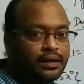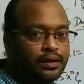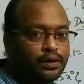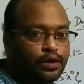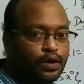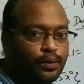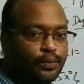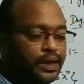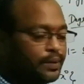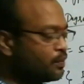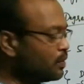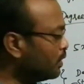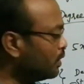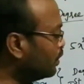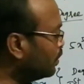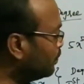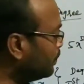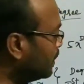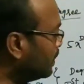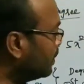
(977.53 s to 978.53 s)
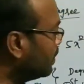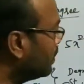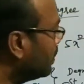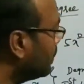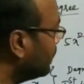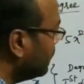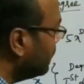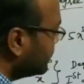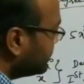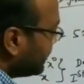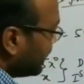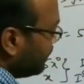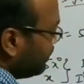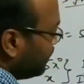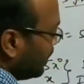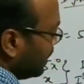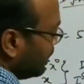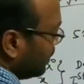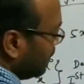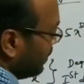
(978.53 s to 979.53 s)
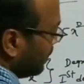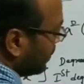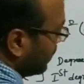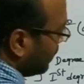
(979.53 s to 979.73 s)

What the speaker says: cubic polynomial. The same manner,